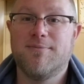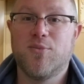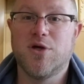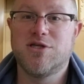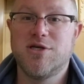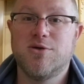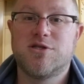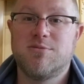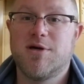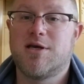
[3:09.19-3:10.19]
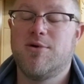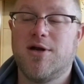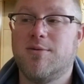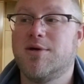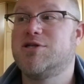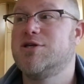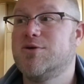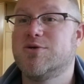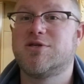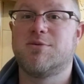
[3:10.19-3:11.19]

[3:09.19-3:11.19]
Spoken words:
We choose to be a community. We choose to